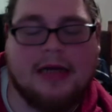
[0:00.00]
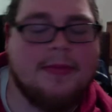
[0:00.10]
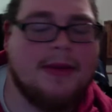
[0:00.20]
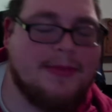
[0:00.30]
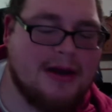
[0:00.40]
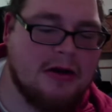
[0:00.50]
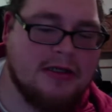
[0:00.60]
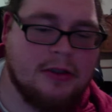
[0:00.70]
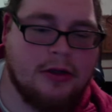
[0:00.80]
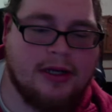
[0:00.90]
and my
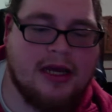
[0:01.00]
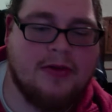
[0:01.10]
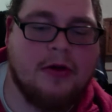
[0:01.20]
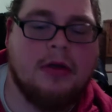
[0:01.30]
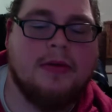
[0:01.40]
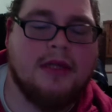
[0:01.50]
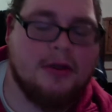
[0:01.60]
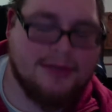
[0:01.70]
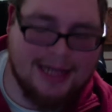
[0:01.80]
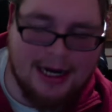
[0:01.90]
parents are together,
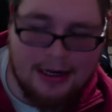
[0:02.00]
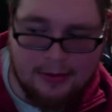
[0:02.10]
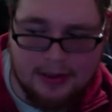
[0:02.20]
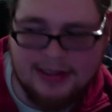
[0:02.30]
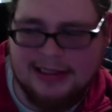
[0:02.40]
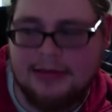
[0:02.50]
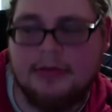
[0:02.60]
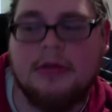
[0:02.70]
there's 8 of us.